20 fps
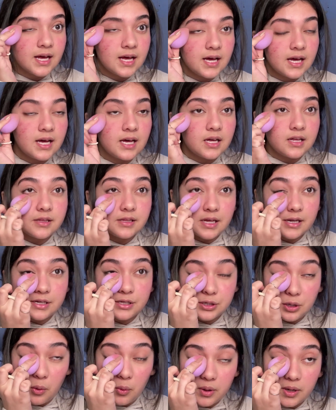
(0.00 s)
That
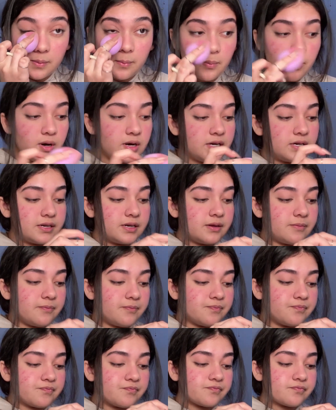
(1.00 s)
don't put
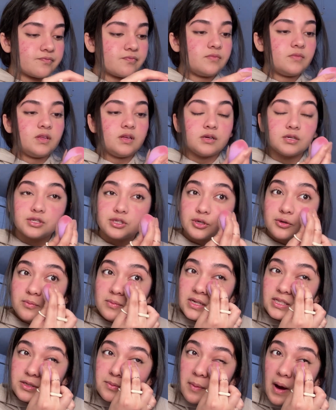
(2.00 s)
too much
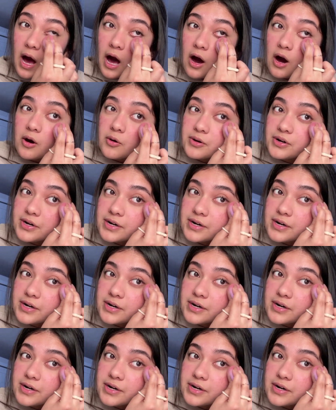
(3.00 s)
powder